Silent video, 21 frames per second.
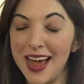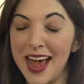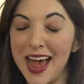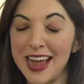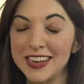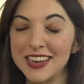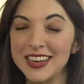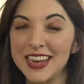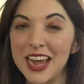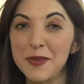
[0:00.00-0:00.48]

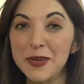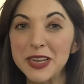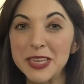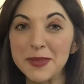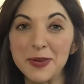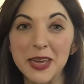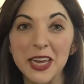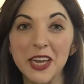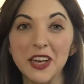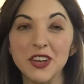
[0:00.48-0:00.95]
and today we're
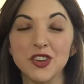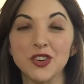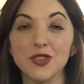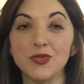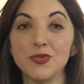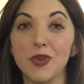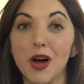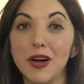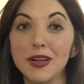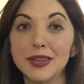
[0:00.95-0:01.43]
speaking to
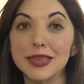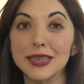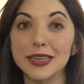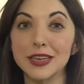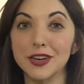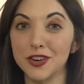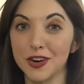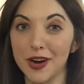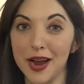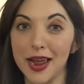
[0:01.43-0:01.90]
Ross
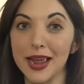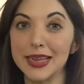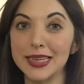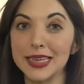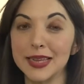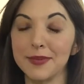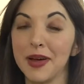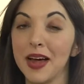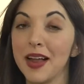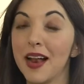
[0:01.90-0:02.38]
Drakes
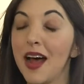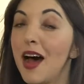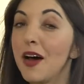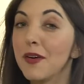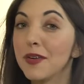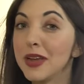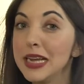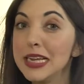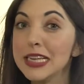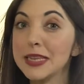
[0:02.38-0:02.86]
about how
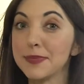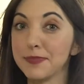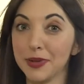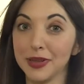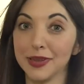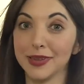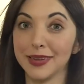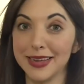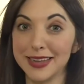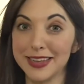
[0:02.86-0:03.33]
he's
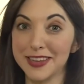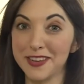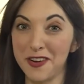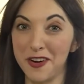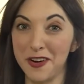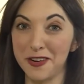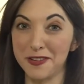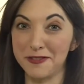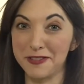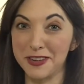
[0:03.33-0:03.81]
built his
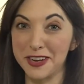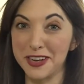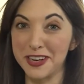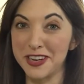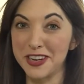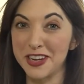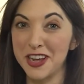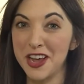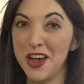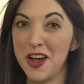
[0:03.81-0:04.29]

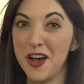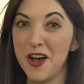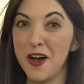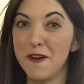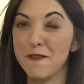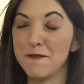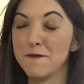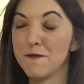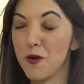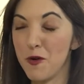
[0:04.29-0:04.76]
confident
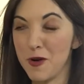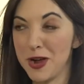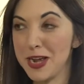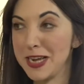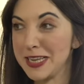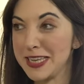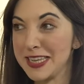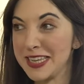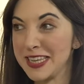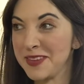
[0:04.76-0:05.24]

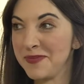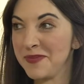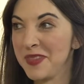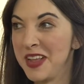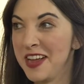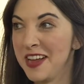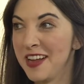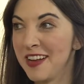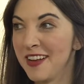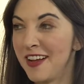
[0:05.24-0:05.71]
voice.
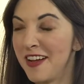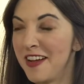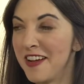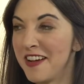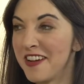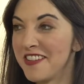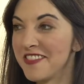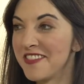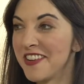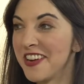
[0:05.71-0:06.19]

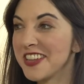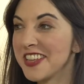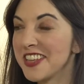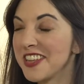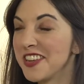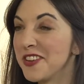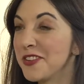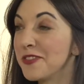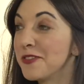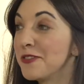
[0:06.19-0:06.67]
Now, Ross,
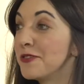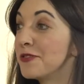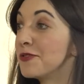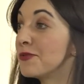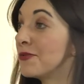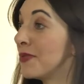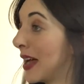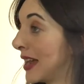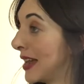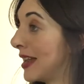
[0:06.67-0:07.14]
you
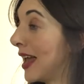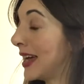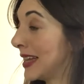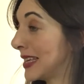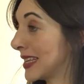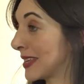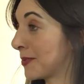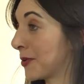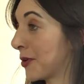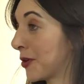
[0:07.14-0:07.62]
run
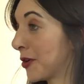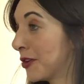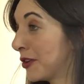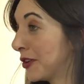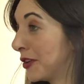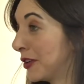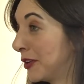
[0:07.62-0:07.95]
Nice Work.